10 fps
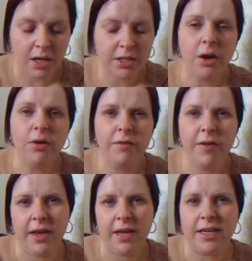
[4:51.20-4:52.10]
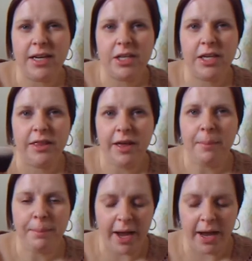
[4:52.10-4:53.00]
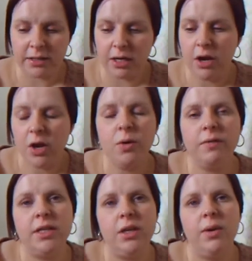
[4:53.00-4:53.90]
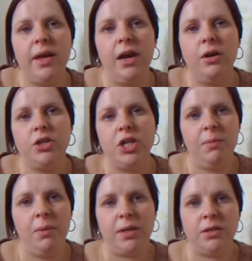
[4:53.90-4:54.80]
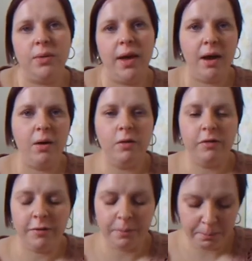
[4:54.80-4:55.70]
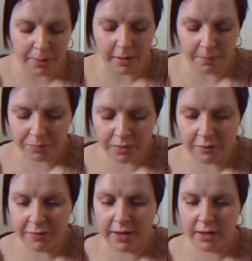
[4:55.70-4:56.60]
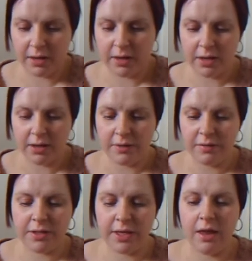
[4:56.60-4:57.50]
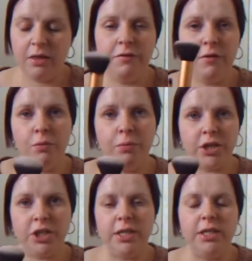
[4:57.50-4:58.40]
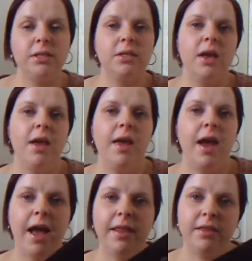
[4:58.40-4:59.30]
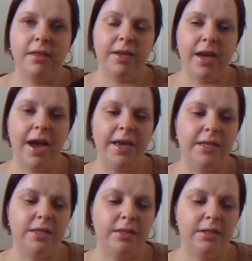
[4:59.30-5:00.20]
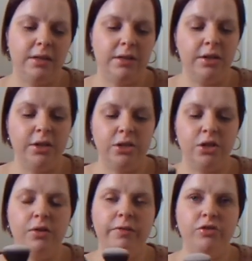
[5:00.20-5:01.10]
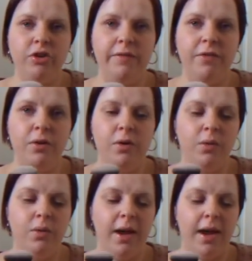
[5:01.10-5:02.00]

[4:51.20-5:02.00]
I don't think is actually that bad. I know you can get a lot cheaper ones on Elf, but I think to get the 4 brushes and the case, that's good for travel